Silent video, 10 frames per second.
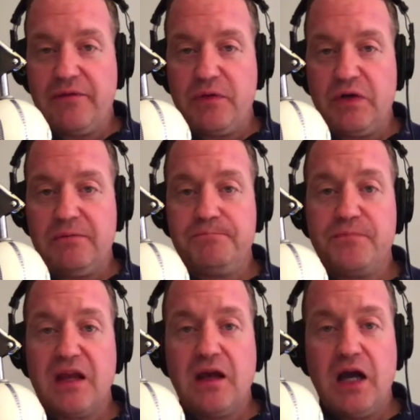if you will,
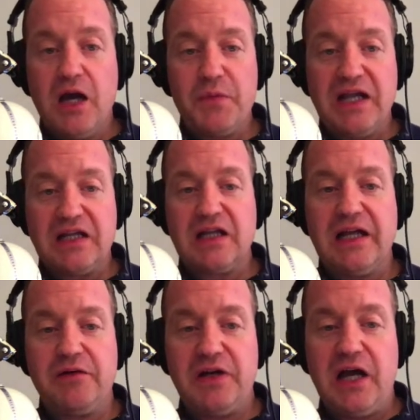in Cloud9.